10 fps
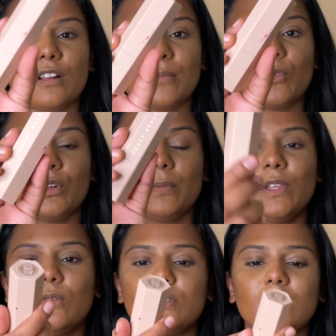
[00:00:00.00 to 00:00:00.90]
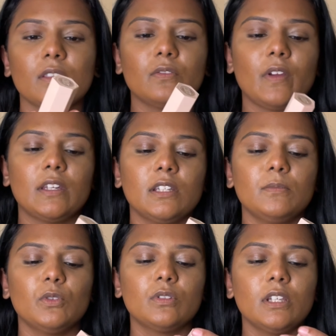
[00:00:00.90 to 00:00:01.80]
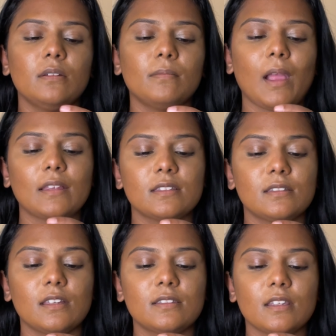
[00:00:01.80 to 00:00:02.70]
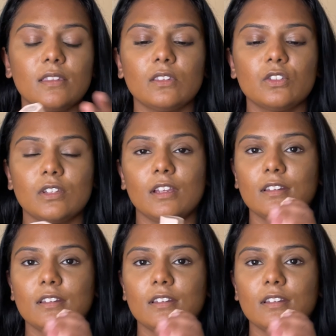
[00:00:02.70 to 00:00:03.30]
I'm going to be using the Fenty Beauty matte sticks in the shade